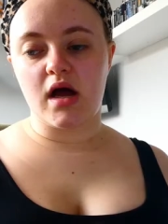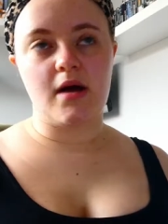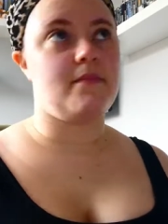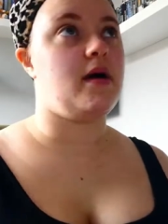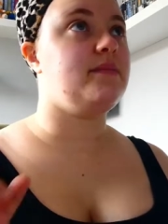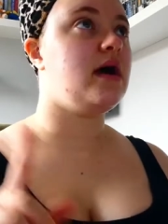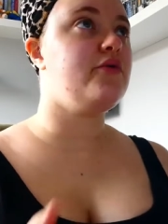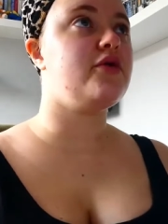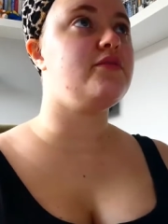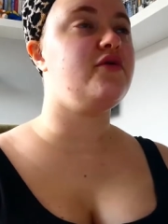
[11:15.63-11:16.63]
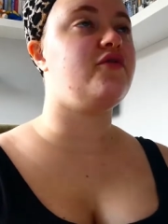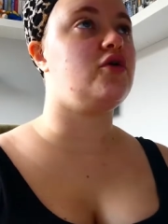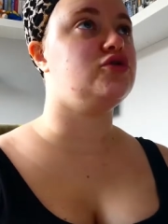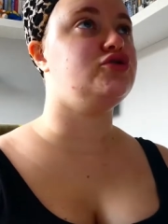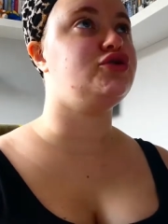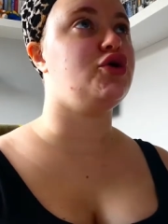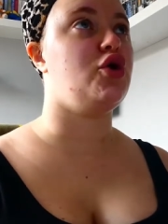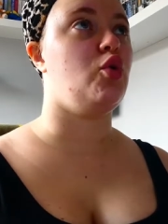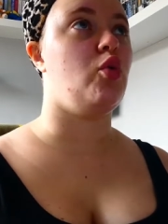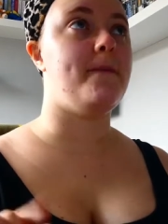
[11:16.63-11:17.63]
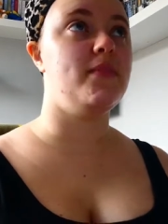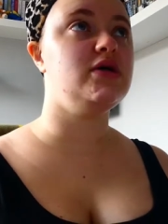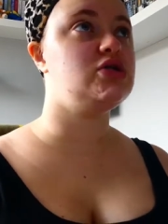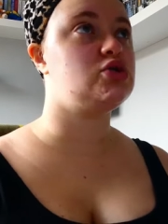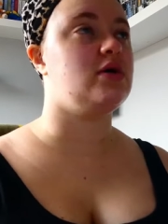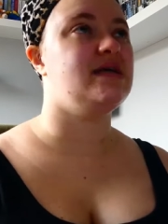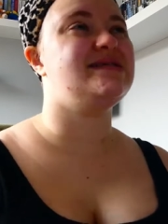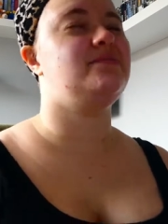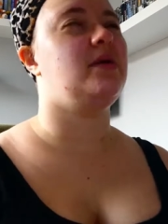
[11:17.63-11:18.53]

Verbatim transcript: Um, I'm now going to move on to moisturiser,